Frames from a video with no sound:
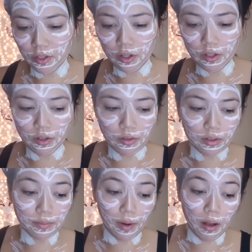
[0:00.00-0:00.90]
You could
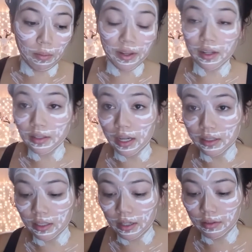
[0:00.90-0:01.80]
use probably an
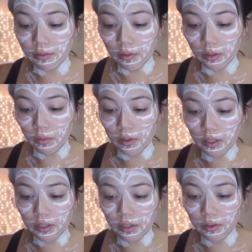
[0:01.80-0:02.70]
X-Acto knife if you really
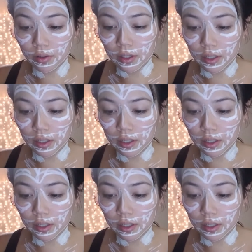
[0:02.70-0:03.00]
wanted to.